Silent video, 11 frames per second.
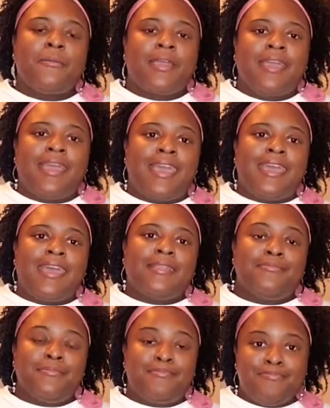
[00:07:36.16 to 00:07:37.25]
And
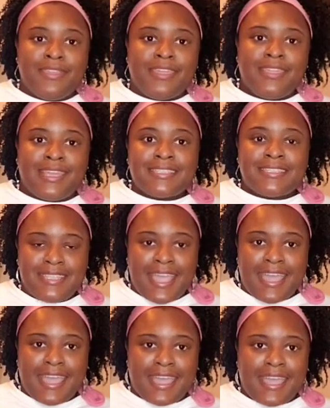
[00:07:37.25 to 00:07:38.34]
the next
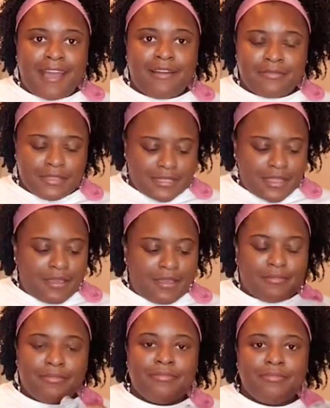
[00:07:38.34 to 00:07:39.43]
day, I was
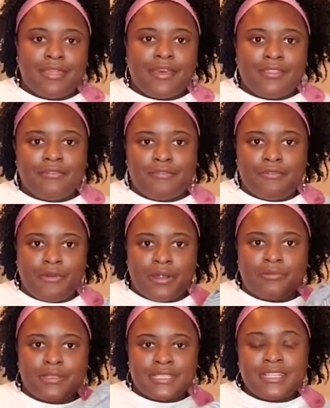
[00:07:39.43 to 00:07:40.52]
the other 4
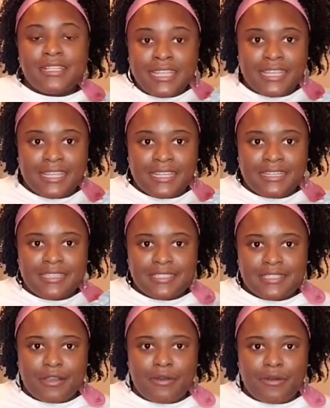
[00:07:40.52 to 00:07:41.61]
was clean,
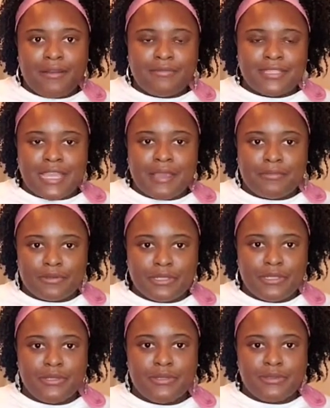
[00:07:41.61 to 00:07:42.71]
so I was able
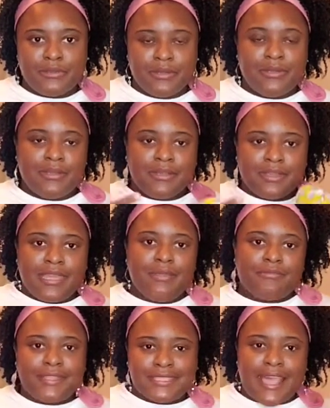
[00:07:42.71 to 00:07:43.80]
to keep
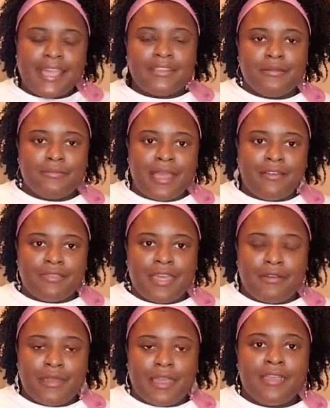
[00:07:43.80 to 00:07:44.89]
recycling them out that
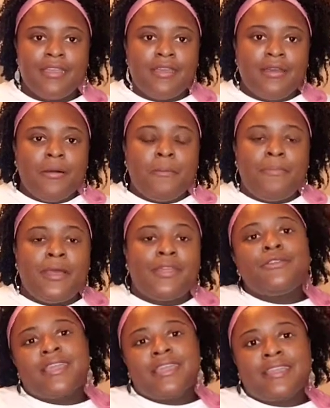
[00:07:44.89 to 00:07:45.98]
way. But you
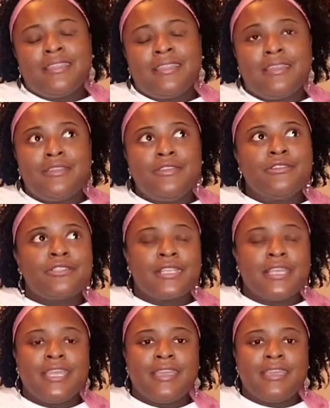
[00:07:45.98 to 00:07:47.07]
can
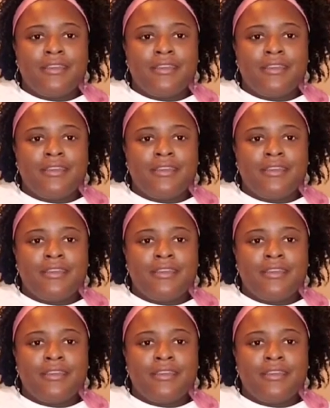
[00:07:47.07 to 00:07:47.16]
usually